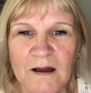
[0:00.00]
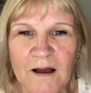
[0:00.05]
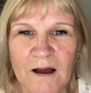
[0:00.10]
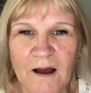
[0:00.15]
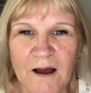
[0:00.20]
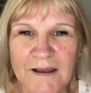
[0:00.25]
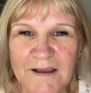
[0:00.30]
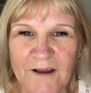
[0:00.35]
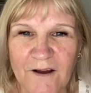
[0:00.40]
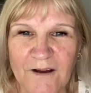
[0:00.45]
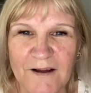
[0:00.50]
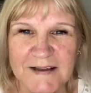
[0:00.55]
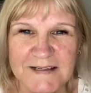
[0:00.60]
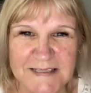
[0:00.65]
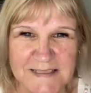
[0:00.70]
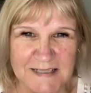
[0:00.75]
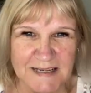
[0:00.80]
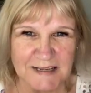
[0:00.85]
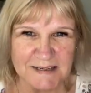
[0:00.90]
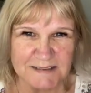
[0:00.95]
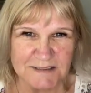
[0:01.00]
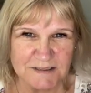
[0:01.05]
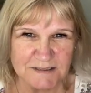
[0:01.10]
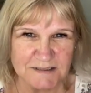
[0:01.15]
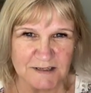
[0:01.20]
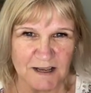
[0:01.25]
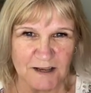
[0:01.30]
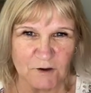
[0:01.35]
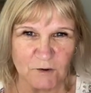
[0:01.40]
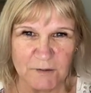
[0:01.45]
Hi guys,
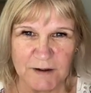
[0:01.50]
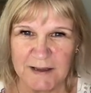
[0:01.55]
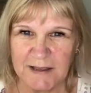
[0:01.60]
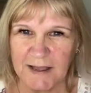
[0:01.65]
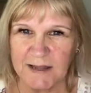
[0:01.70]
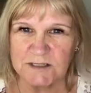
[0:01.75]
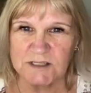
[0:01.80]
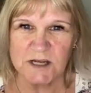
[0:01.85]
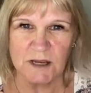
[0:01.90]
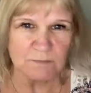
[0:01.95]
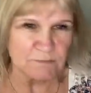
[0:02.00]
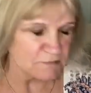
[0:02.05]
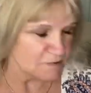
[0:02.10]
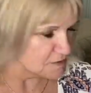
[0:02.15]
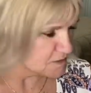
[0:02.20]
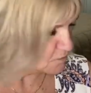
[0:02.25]
a quick catch up this